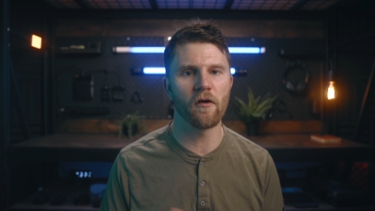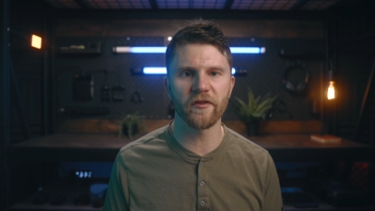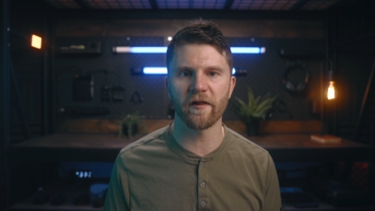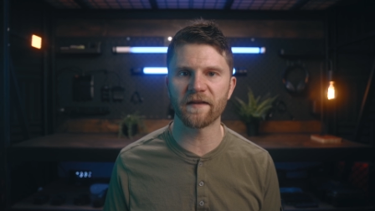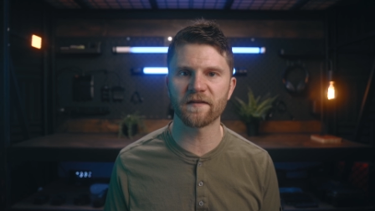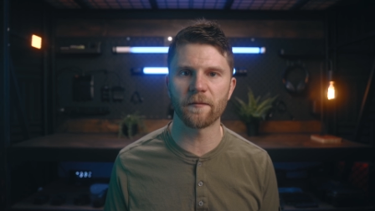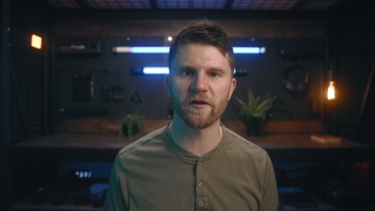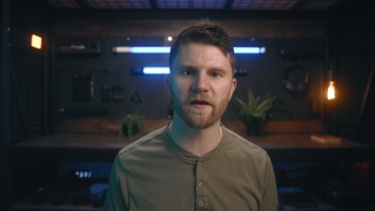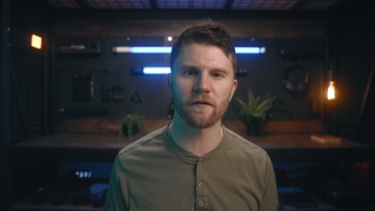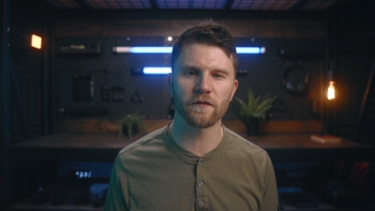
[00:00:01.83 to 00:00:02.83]
Over the last
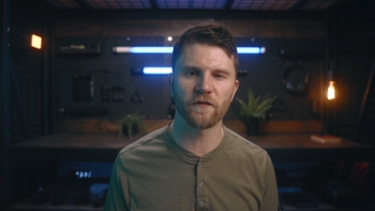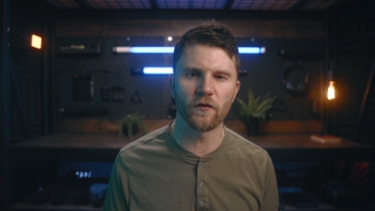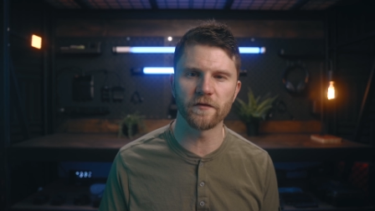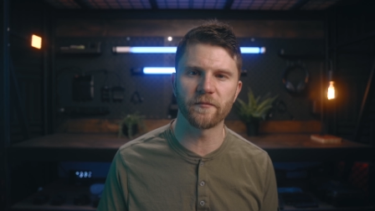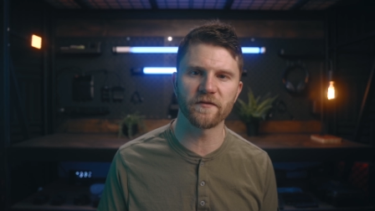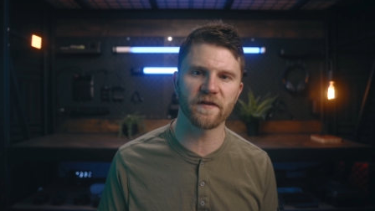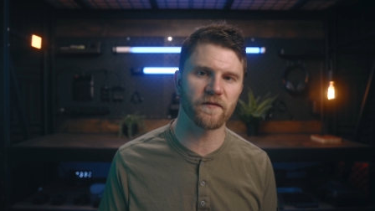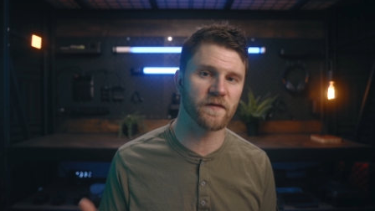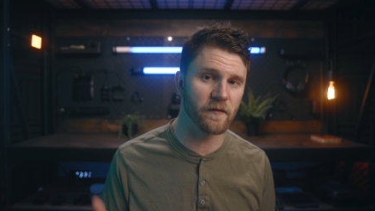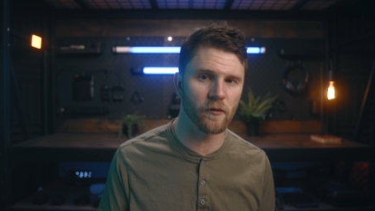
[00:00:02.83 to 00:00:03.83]
couple of years, foldables
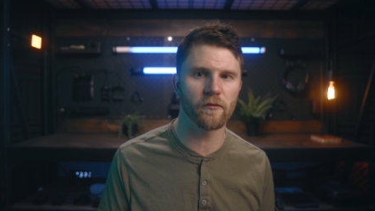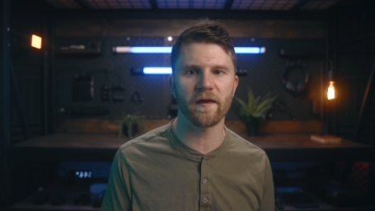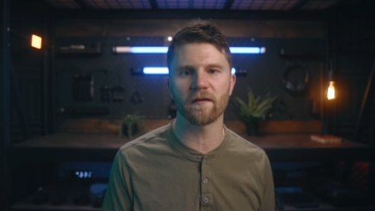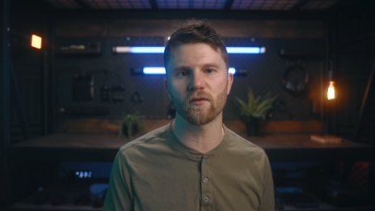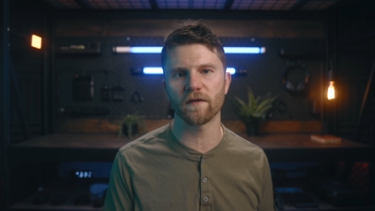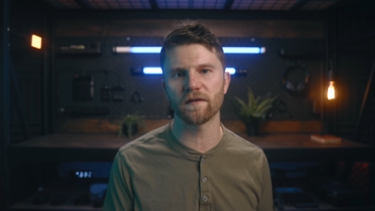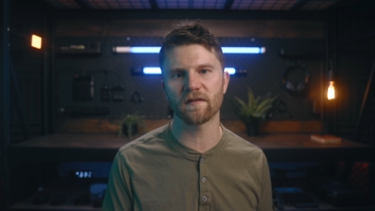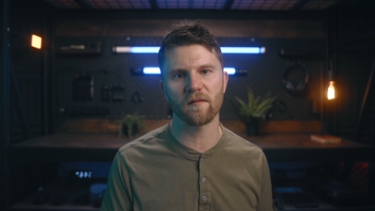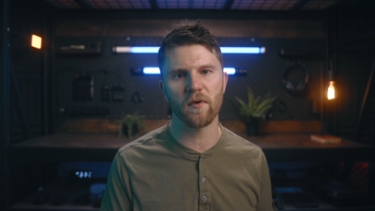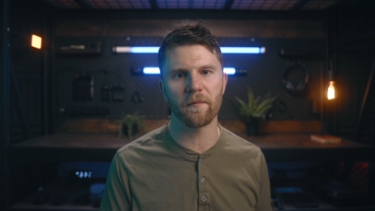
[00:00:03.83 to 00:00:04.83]
have slowly
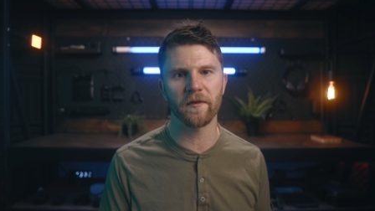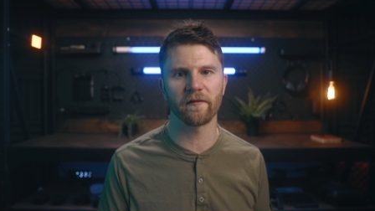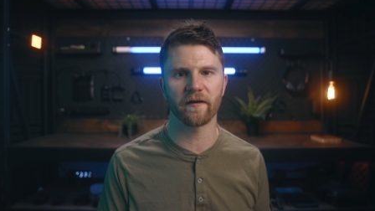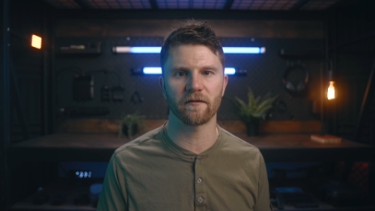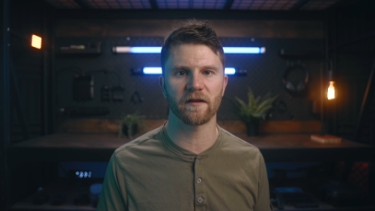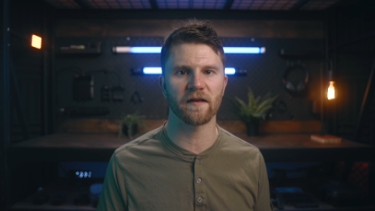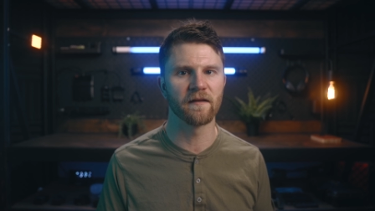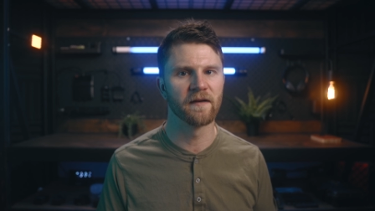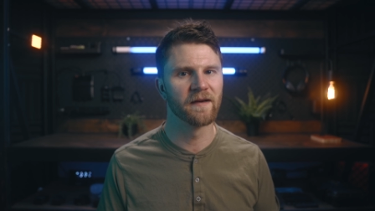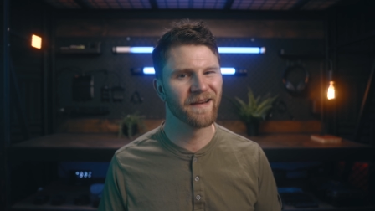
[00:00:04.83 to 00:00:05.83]
increased in popularity,
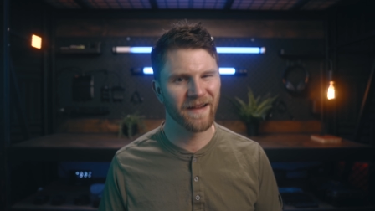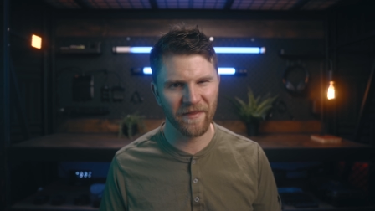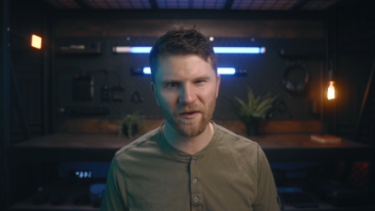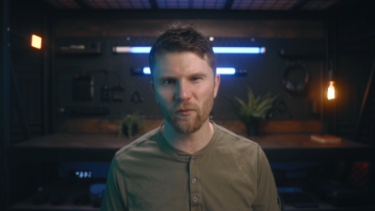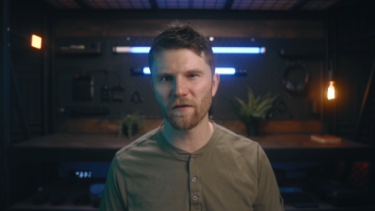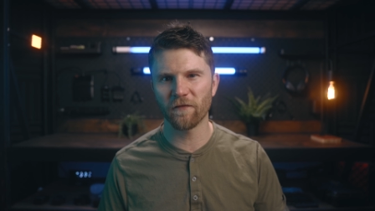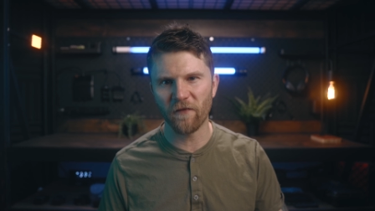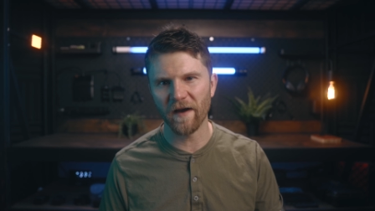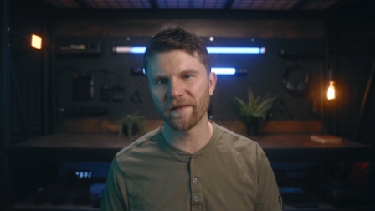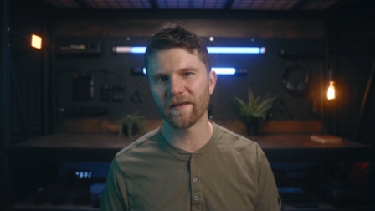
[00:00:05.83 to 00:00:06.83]
and I think we're
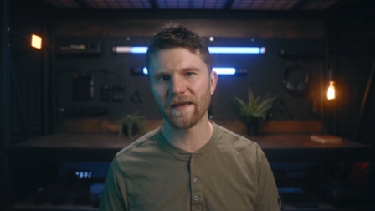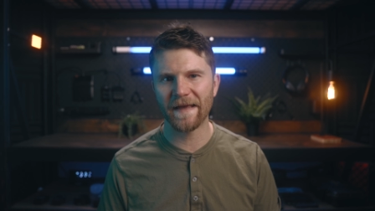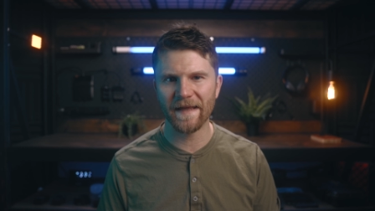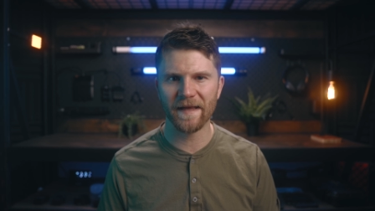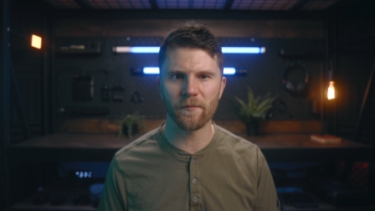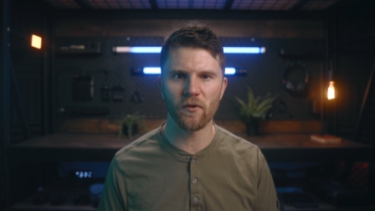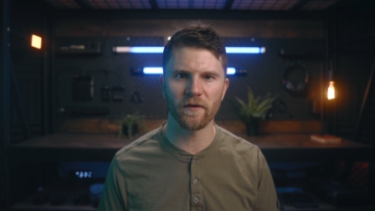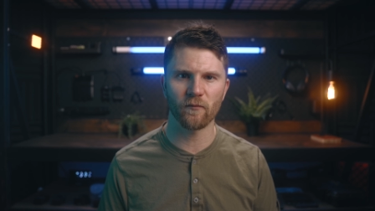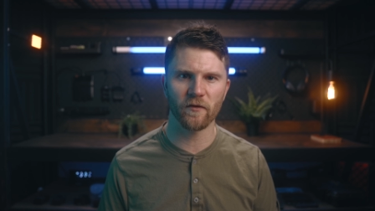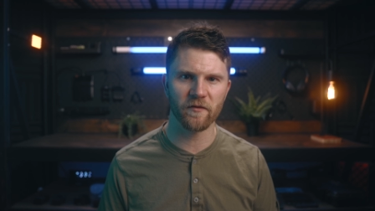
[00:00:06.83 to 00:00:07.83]
finally hitting a
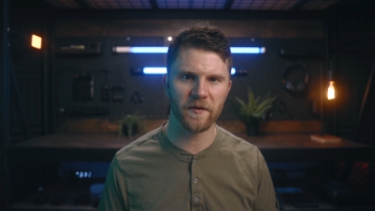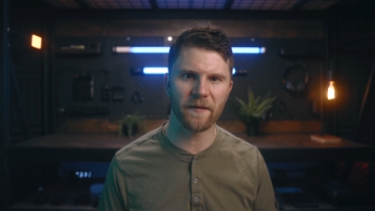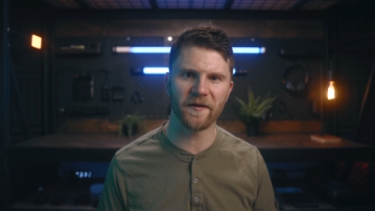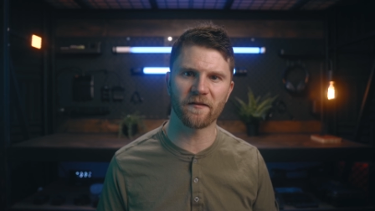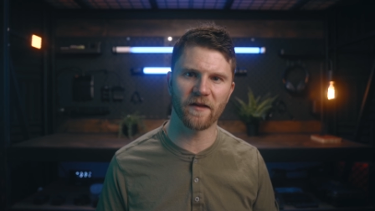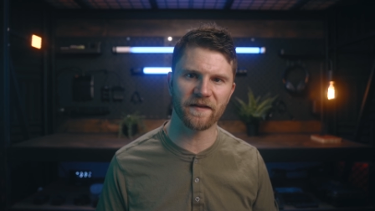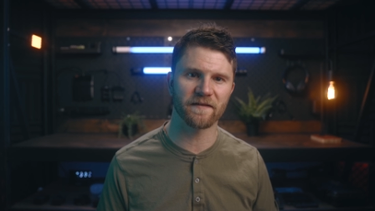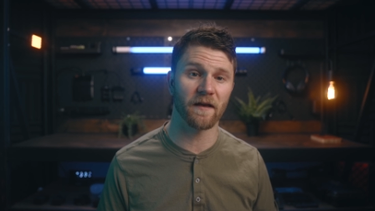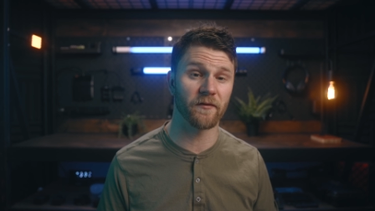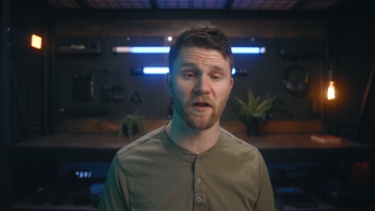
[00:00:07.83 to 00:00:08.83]
point where they're becoming
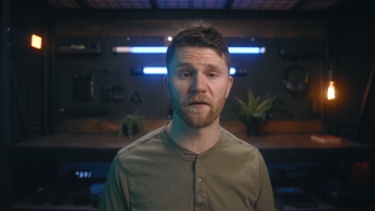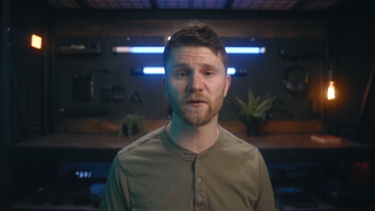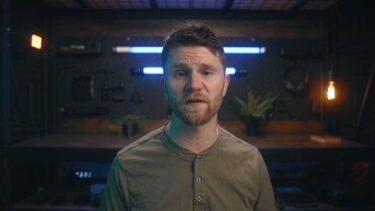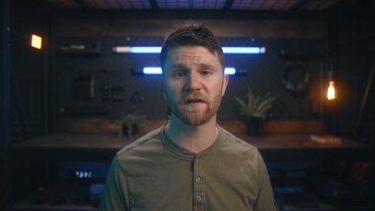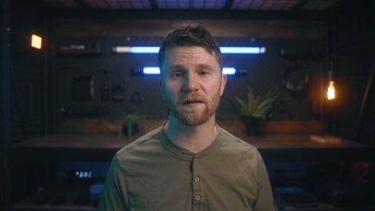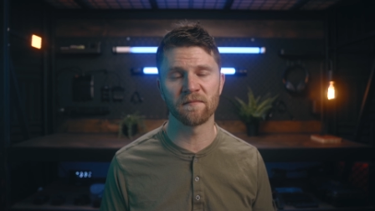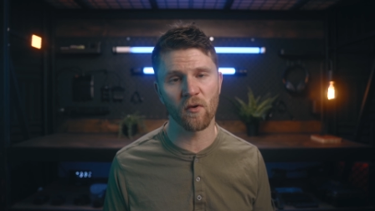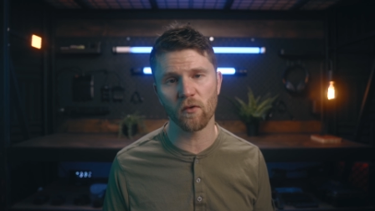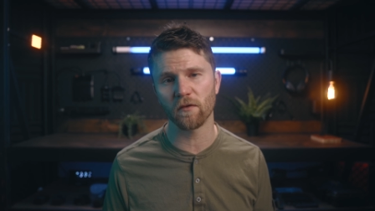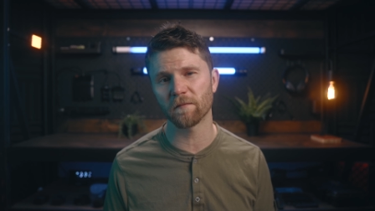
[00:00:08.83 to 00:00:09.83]
less of a novelty and
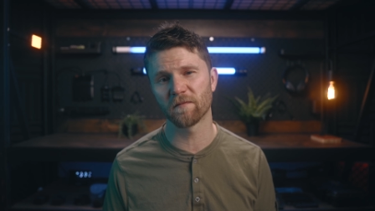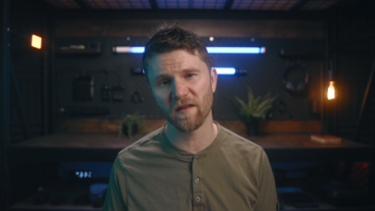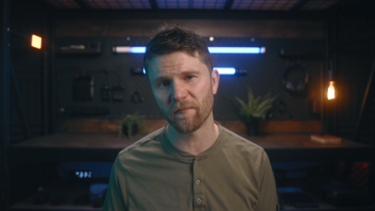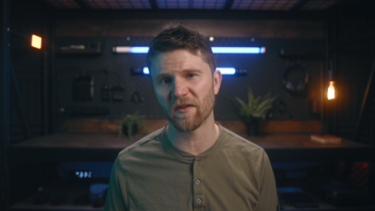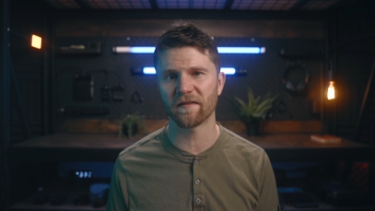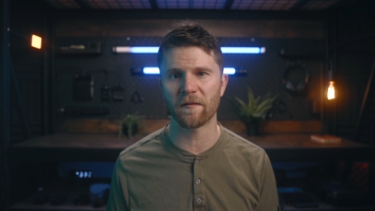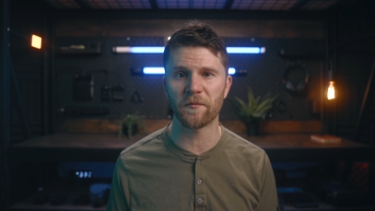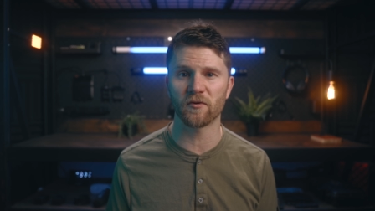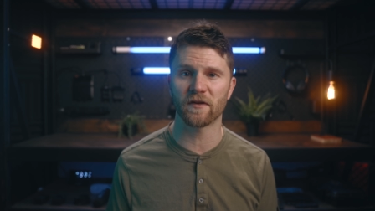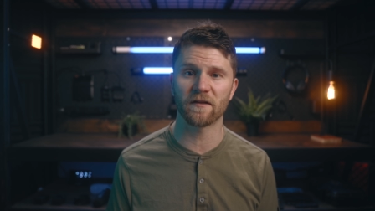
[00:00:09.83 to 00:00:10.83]
more something that
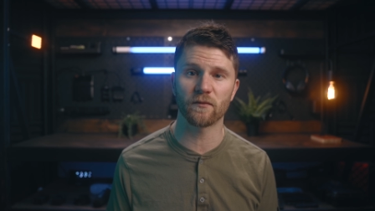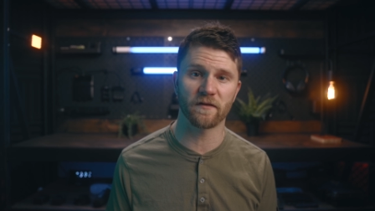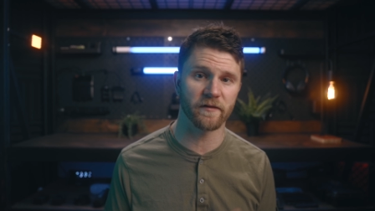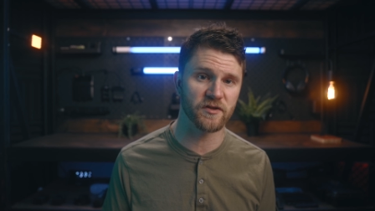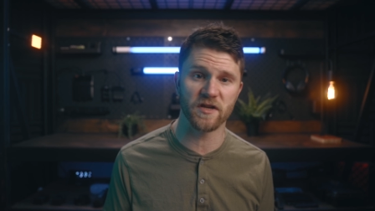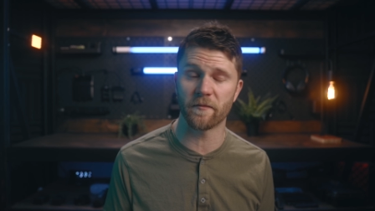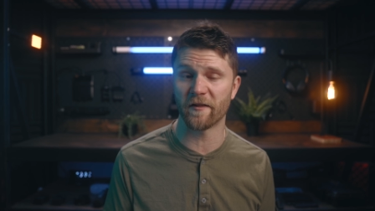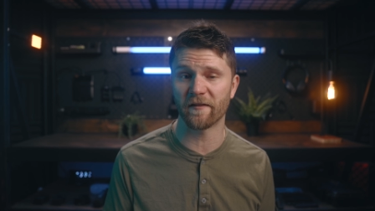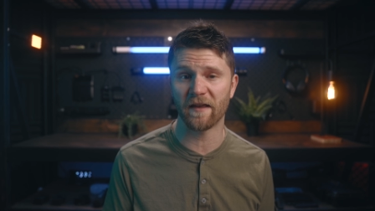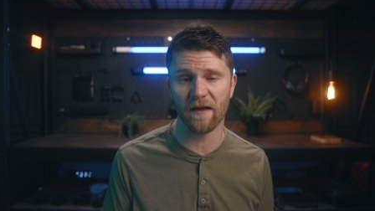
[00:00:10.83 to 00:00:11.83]
people can use
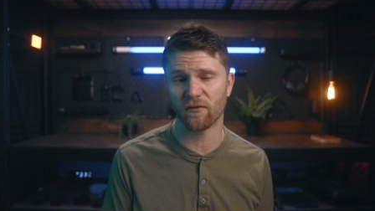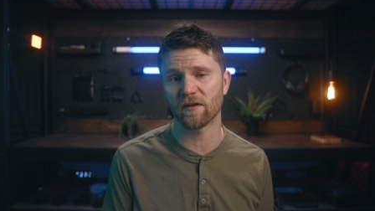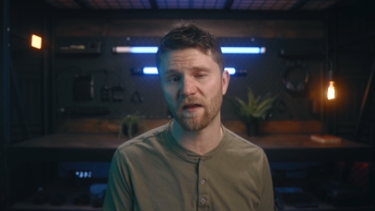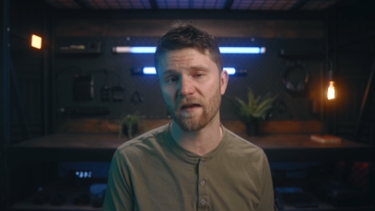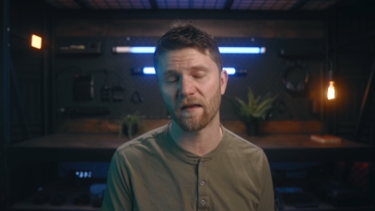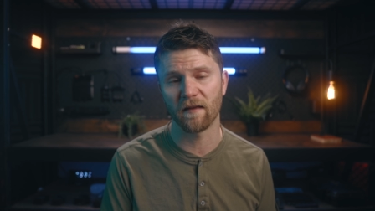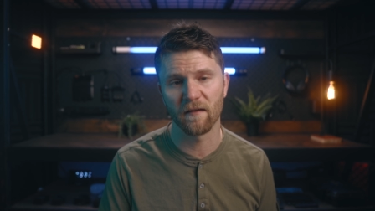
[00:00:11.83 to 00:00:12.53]
legitimately every day.